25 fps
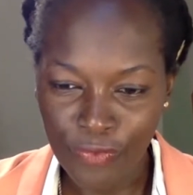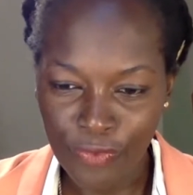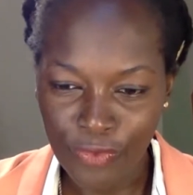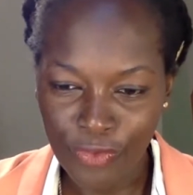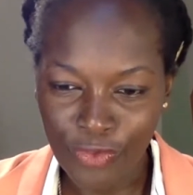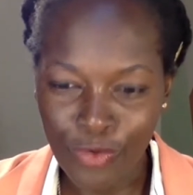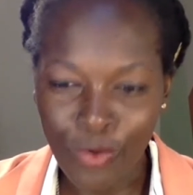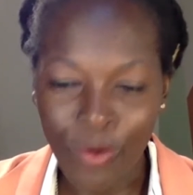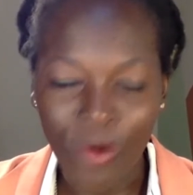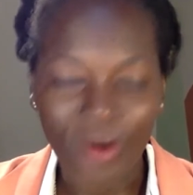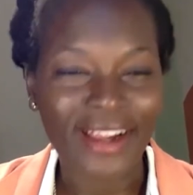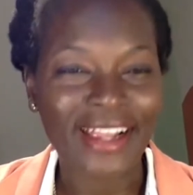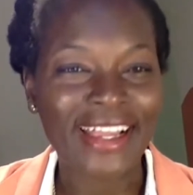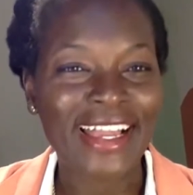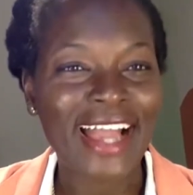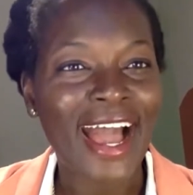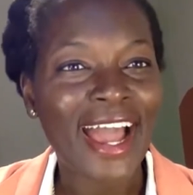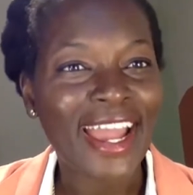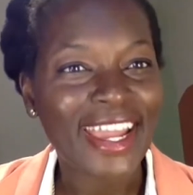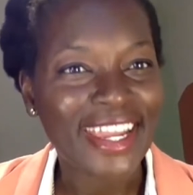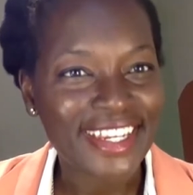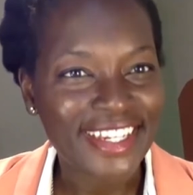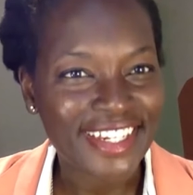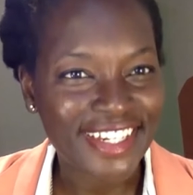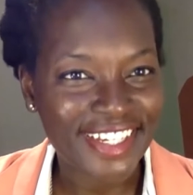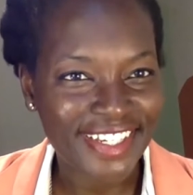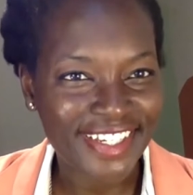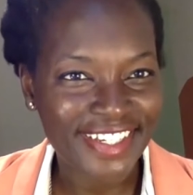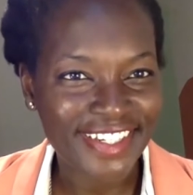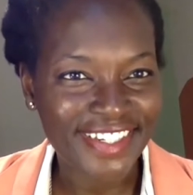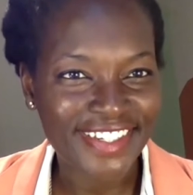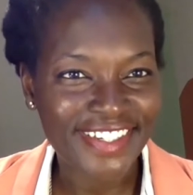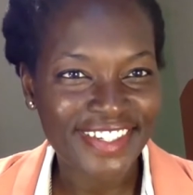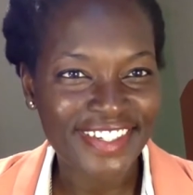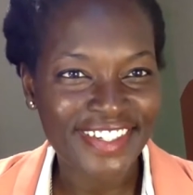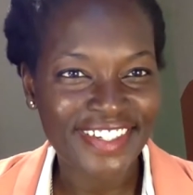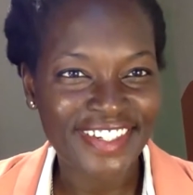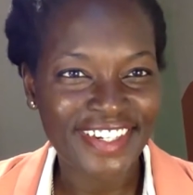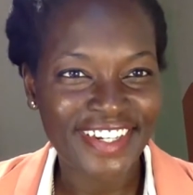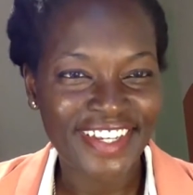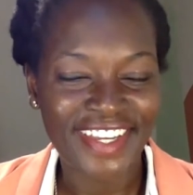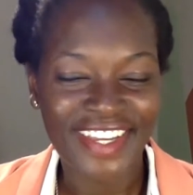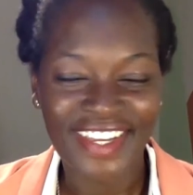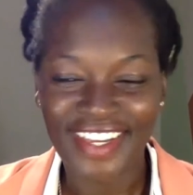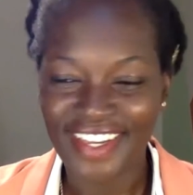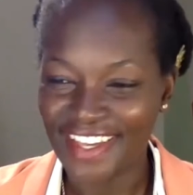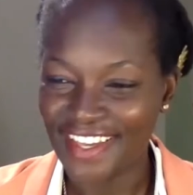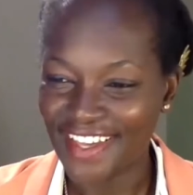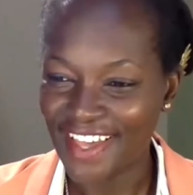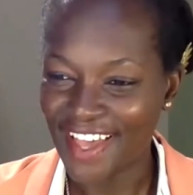guided.
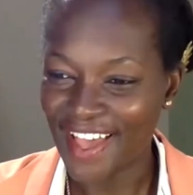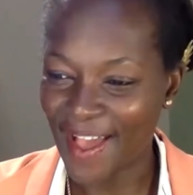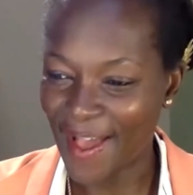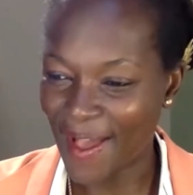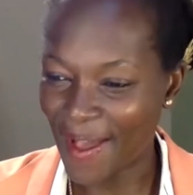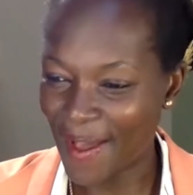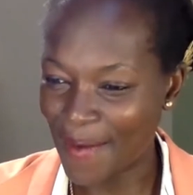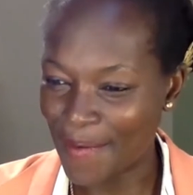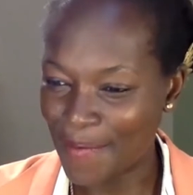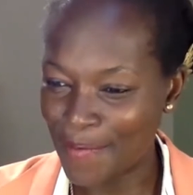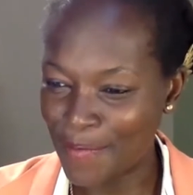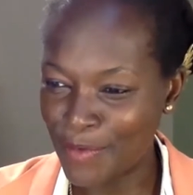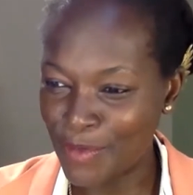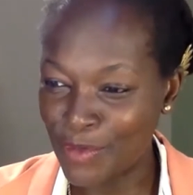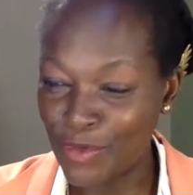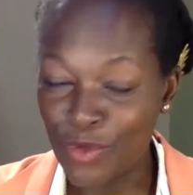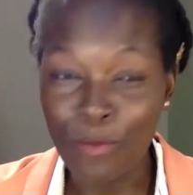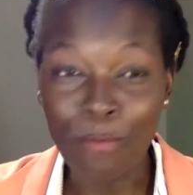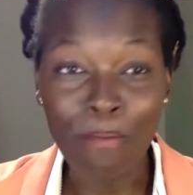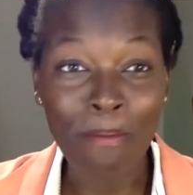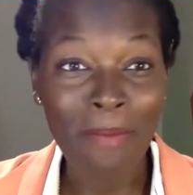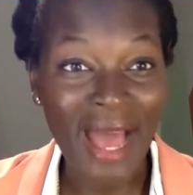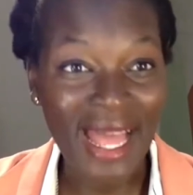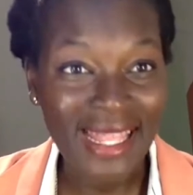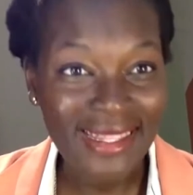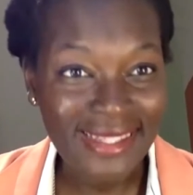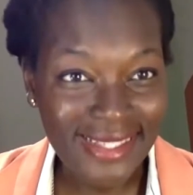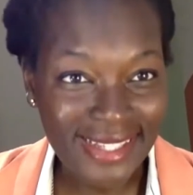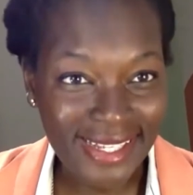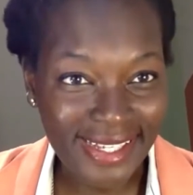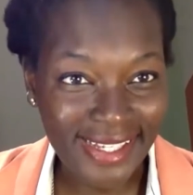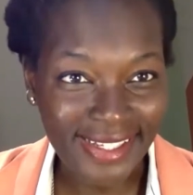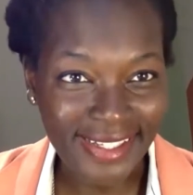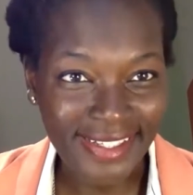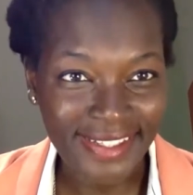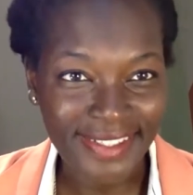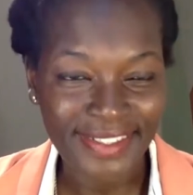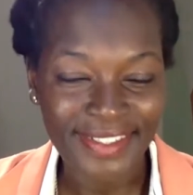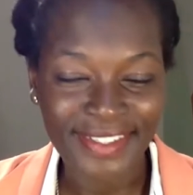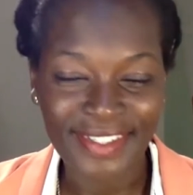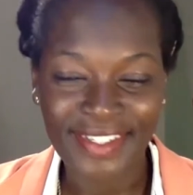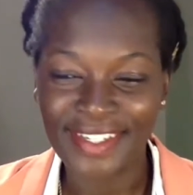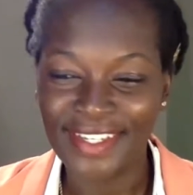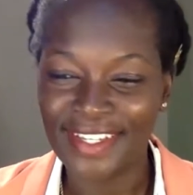You matter.